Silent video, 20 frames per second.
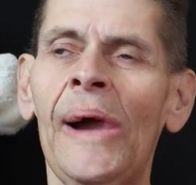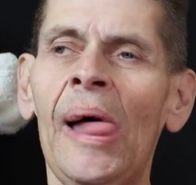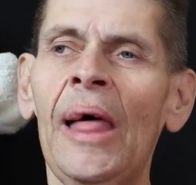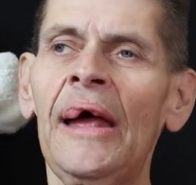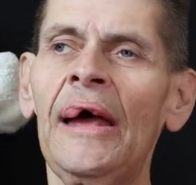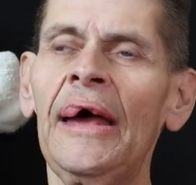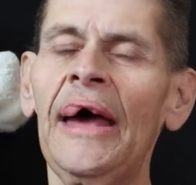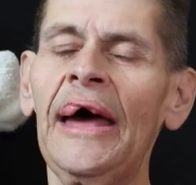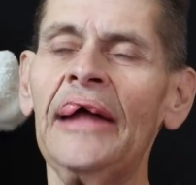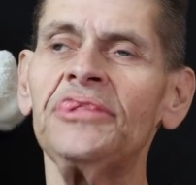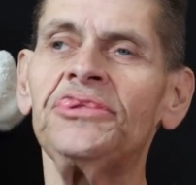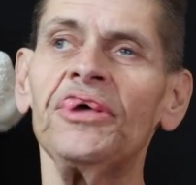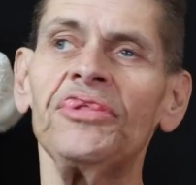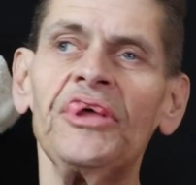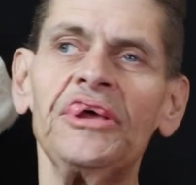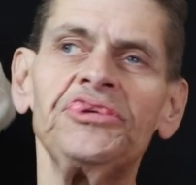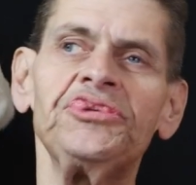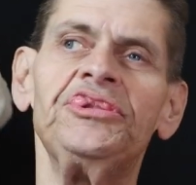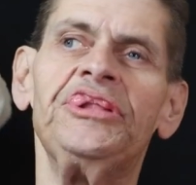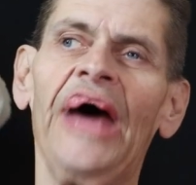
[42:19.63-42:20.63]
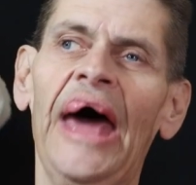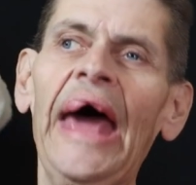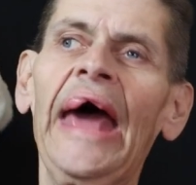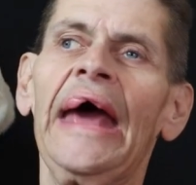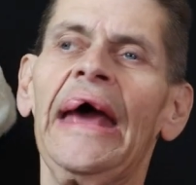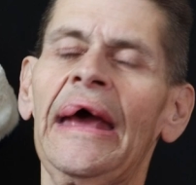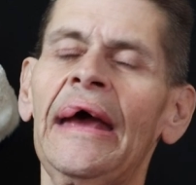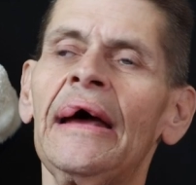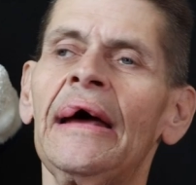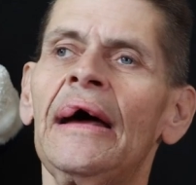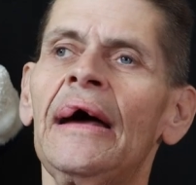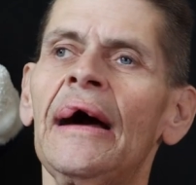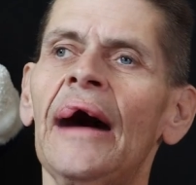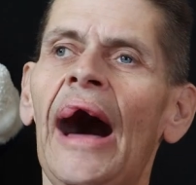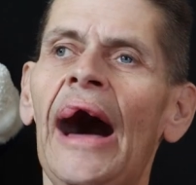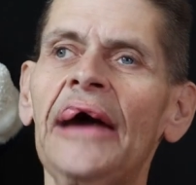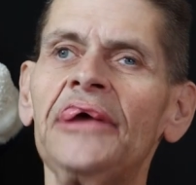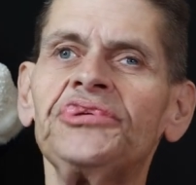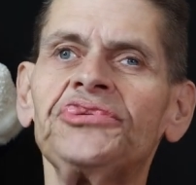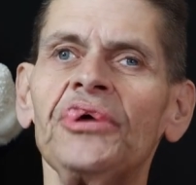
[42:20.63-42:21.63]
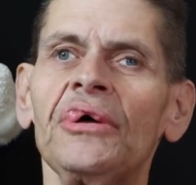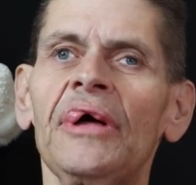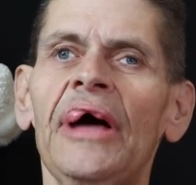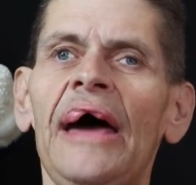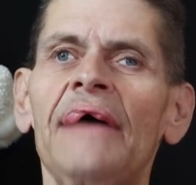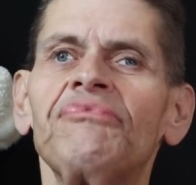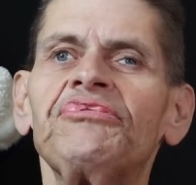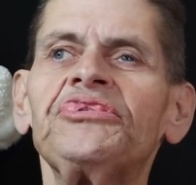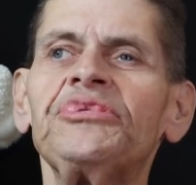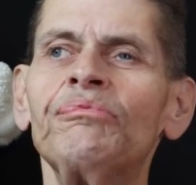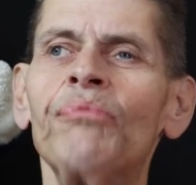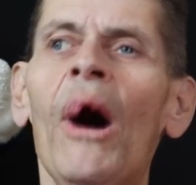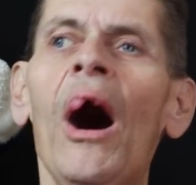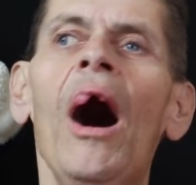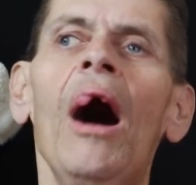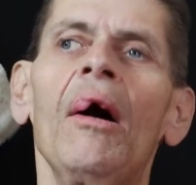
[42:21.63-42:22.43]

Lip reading: and to this day, I still have small